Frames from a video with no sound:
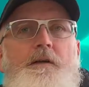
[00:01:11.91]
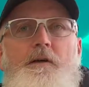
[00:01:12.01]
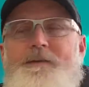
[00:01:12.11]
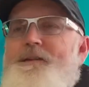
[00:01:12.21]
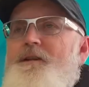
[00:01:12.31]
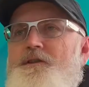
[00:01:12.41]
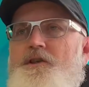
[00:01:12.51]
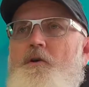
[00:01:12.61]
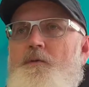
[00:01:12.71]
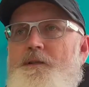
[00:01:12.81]
of other
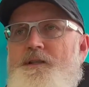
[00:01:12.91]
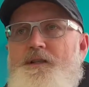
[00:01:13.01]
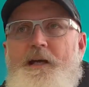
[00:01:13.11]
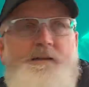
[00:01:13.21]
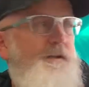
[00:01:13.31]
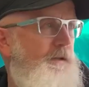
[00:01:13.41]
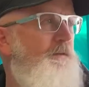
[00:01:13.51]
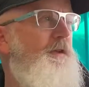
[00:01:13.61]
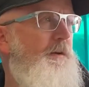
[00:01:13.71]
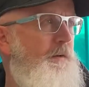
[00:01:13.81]
consultants under
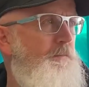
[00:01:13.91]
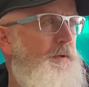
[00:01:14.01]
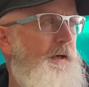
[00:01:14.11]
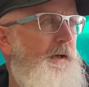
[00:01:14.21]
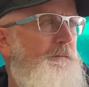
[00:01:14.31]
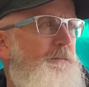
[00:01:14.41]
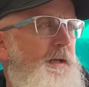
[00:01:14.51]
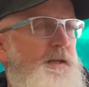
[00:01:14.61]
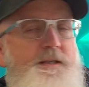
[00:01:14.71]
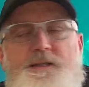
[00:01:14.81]
their umbrella
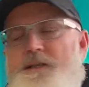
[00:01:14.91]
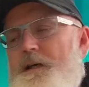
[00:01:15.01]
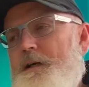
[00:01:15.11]
as